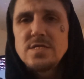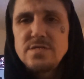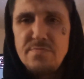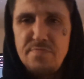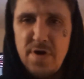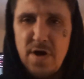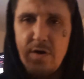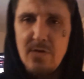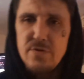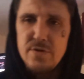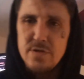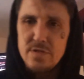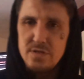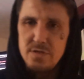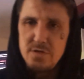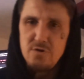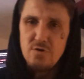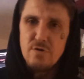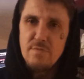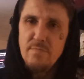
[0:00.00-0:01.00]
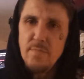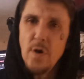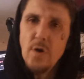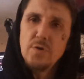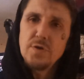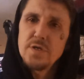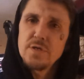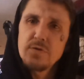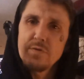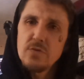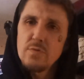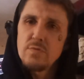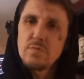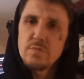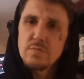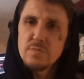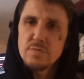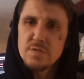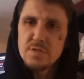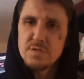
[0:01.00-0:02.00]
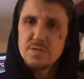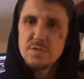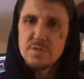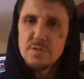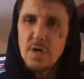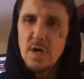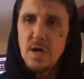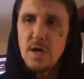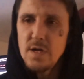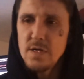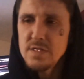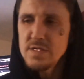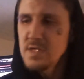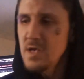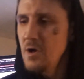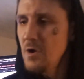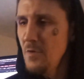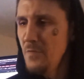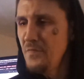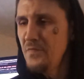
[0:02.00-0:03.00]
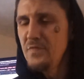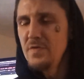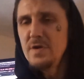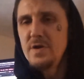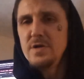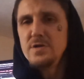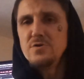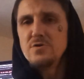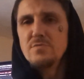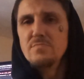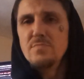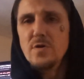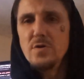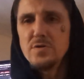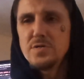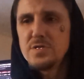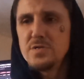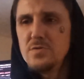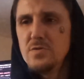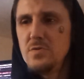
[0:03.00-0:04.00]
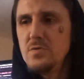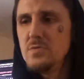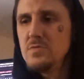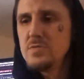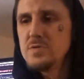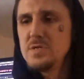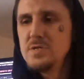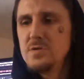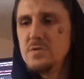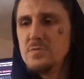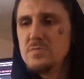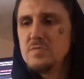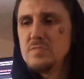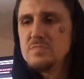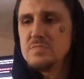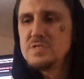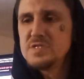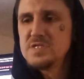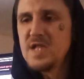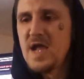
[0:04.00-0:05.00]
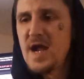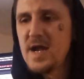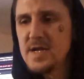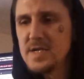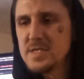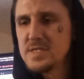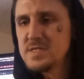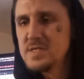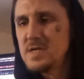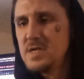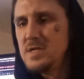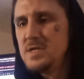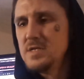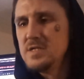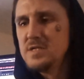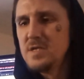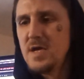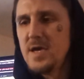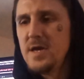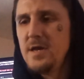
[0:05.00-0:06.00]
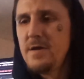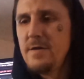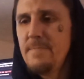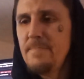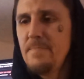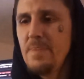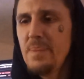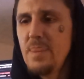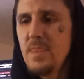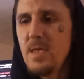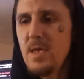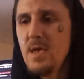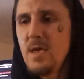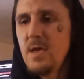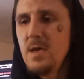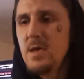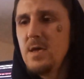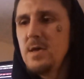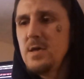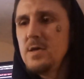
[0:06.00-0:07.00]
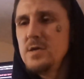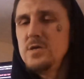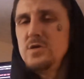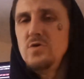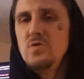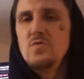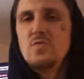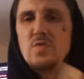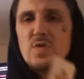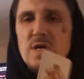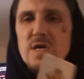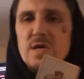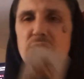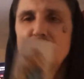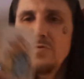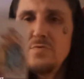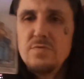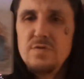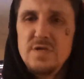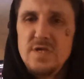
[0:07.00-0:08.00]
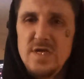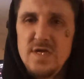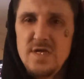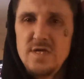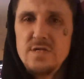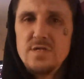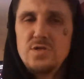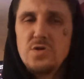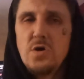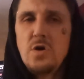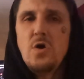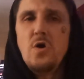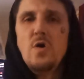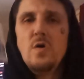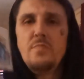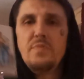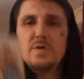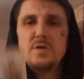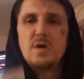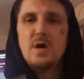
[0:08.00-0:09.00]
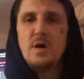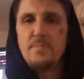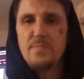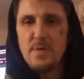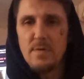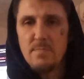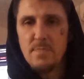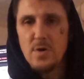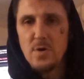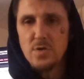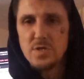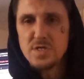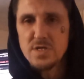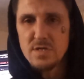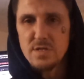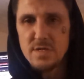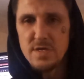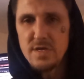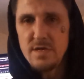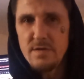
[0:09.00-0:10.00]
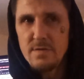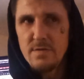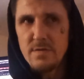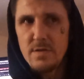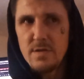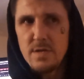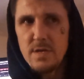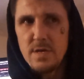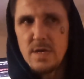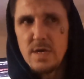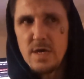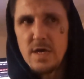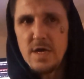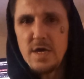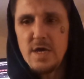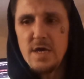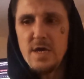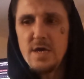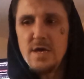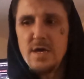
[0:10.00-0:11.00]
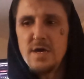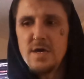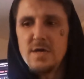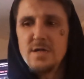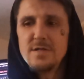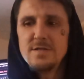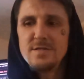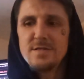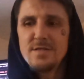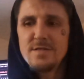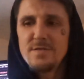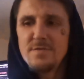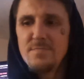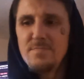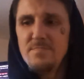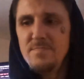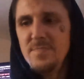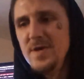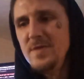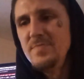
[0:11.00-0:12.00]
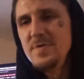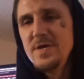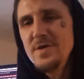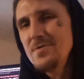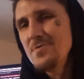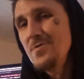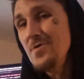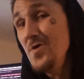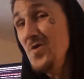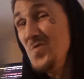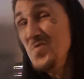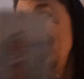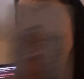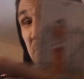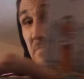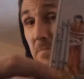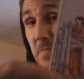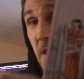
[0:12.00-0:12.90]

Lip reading: is about your emotional self and your emotional, status. And it's like you either need to open up emotionally, and maybe you're holding